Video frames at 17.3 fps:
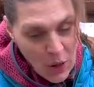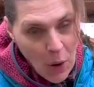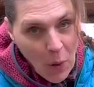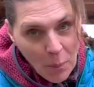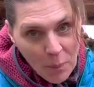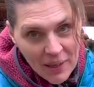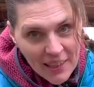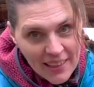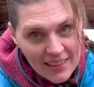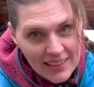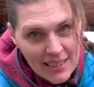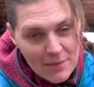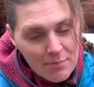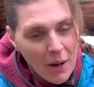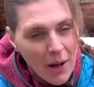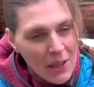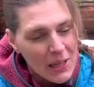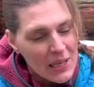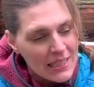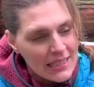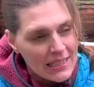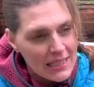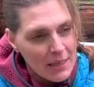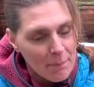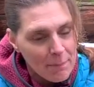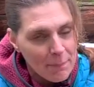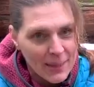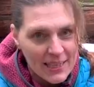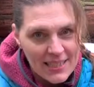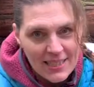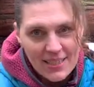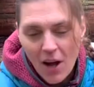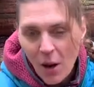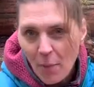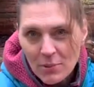open, this probably isn't the
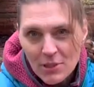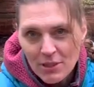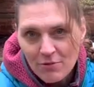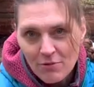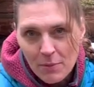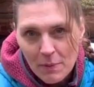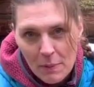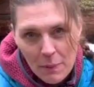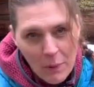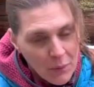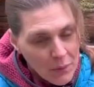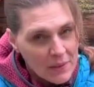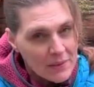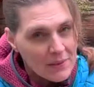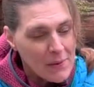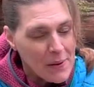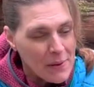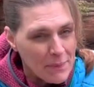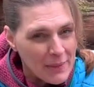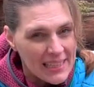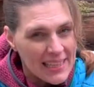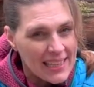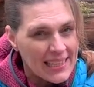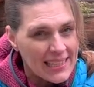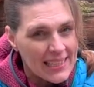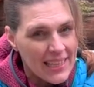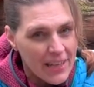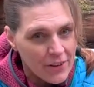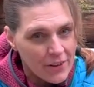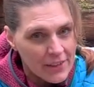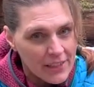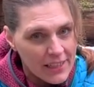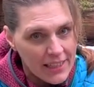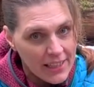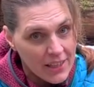best option for people with maybe
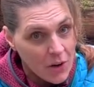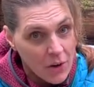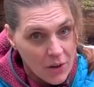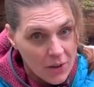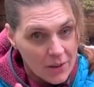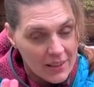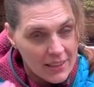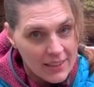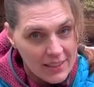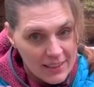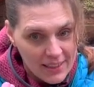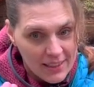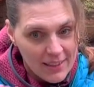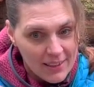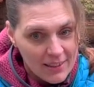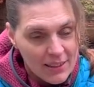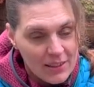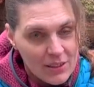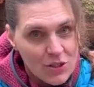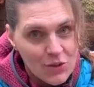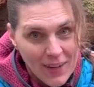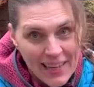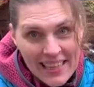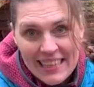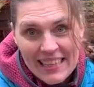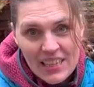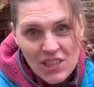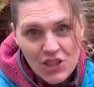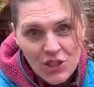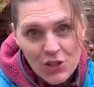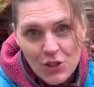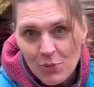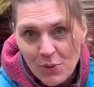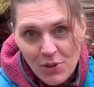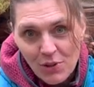dexterity or strength
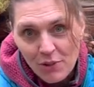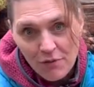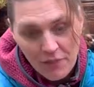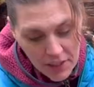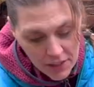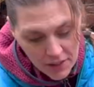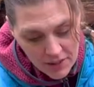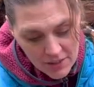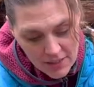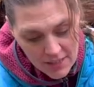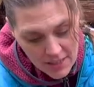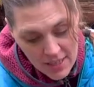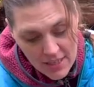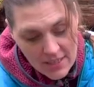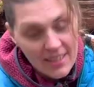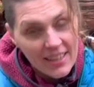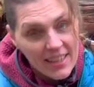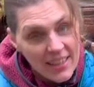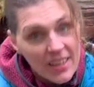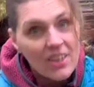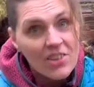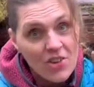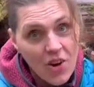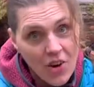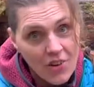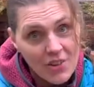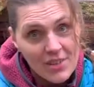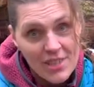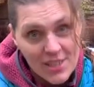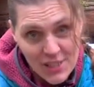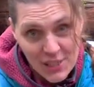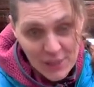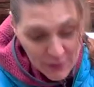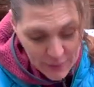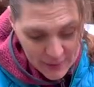issues with their fingers, because it is hard to
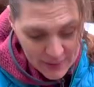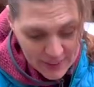do.